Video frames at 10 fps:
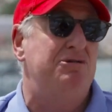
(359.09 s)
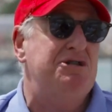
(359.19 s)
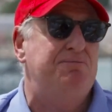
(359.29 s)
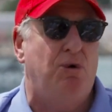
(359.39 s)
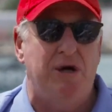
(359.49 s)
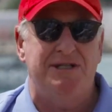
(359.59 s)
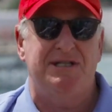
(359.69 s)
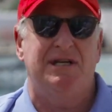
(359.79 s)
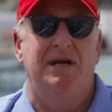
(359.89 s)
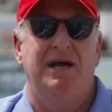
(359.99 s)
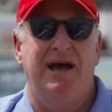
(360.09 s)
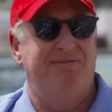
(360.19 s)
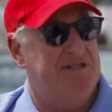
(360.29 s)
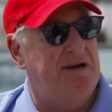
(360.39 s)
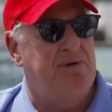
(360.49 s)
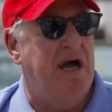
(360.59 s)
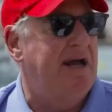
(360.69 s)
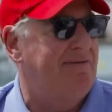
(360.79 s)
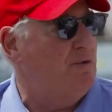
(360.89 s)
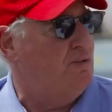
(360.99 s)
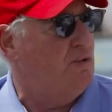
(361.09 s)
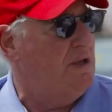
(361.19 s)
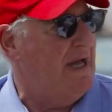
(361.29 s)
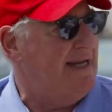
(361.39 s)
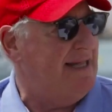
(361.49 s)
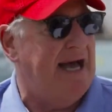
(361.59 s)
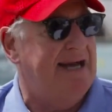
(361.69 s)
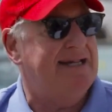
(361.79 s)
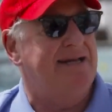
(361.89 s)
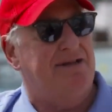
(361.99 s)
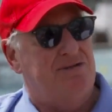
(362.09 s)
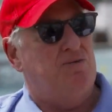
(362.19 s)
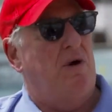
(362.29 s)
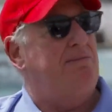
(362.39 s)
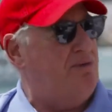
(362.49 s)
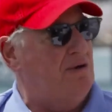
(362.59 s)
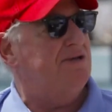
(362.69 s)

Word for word: Most sports have some kind of a rule like that, that there's one